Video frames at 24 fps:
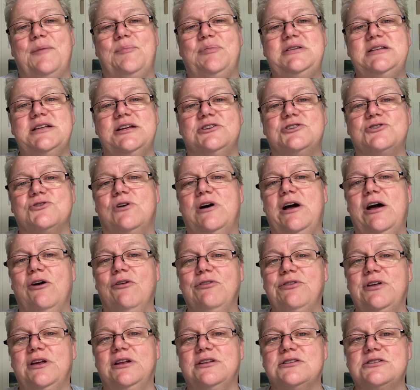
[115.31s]
potential
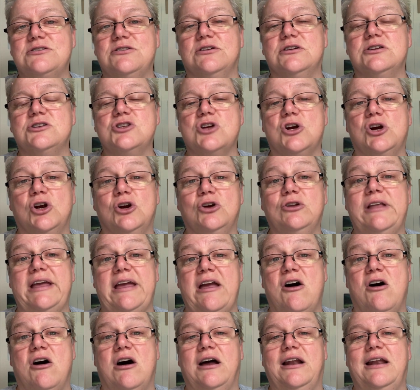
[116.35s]
health concerns early
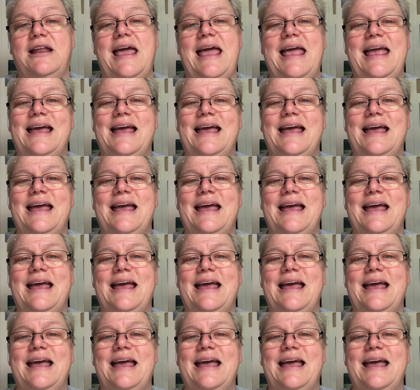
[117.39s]
on